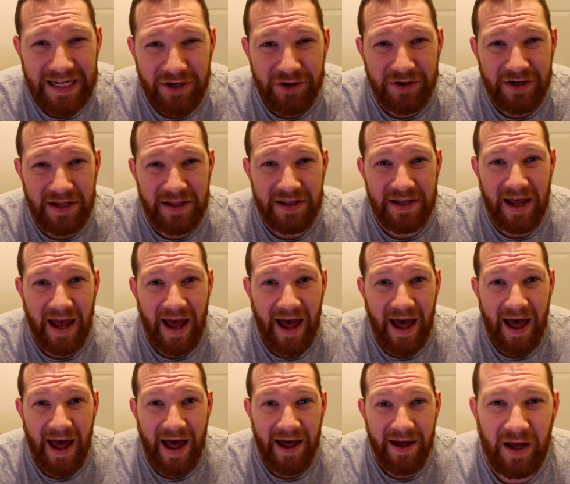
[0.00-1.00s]
good in the
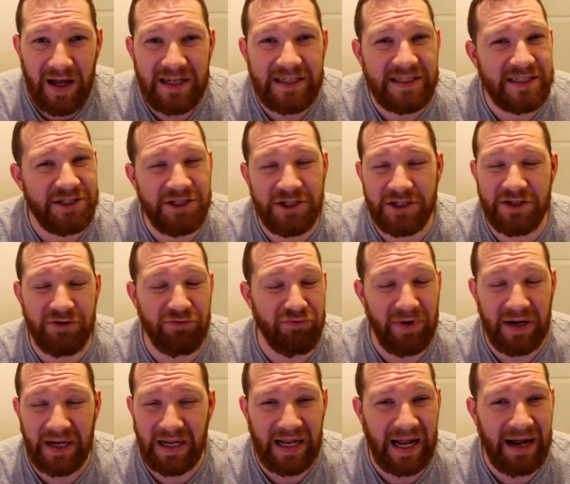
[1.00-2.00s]
air, and just a
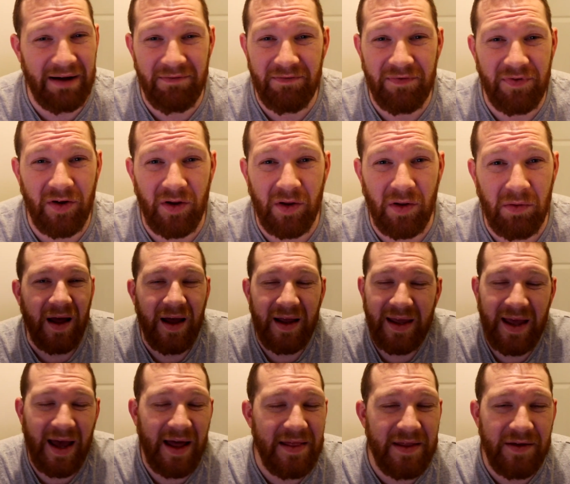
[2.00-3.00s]
real handful.
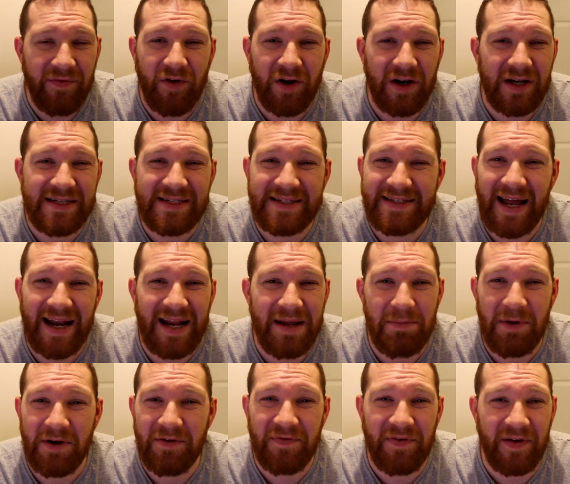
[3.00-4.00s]
Again, they've got a steady
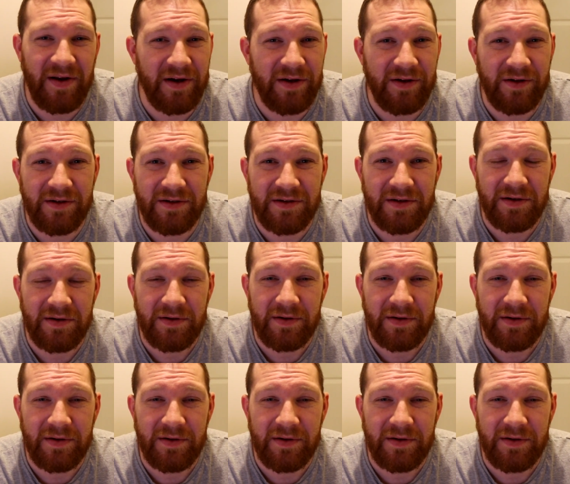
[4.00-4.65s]
midfield.